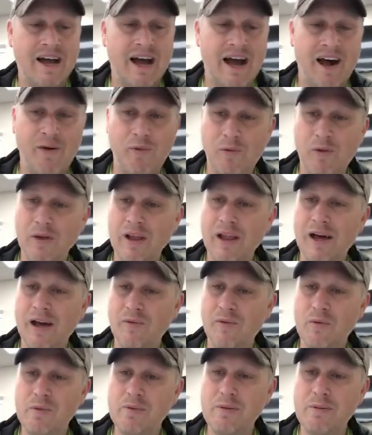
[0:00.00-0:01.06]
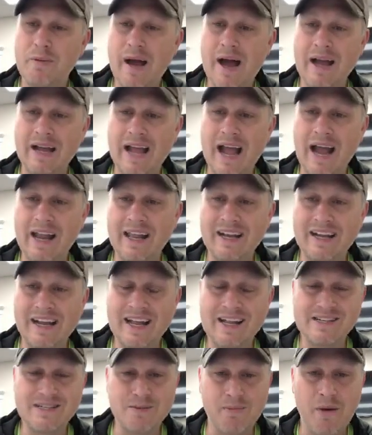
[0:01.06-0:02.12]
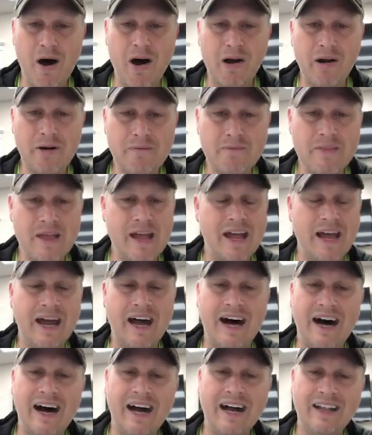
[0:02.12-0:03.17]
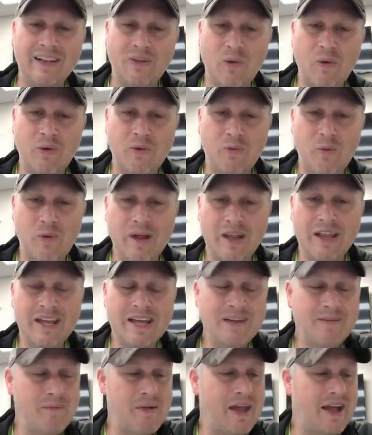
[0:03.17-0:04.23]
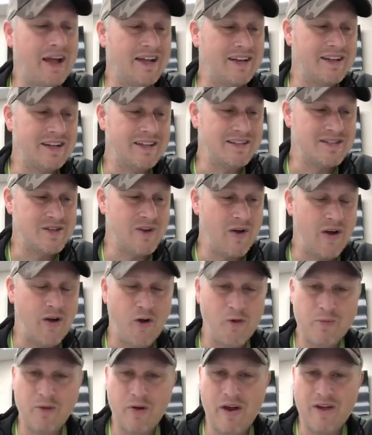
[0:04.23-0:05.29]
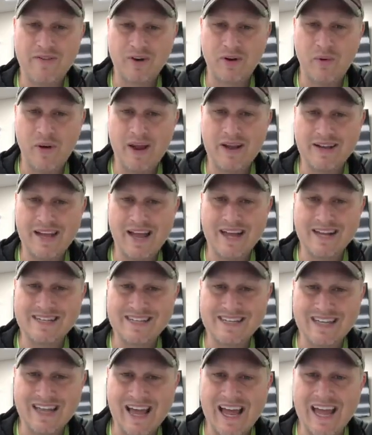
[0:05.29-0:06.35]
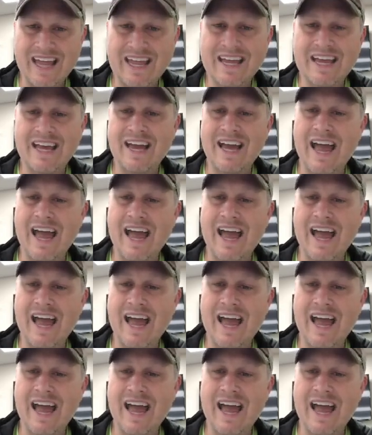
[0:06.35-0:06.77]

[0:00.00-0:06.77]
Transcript: Uh, we'll we'll be back at it again tomorrow uh, Lord willing. And uh, so I hope you'll have a great day today.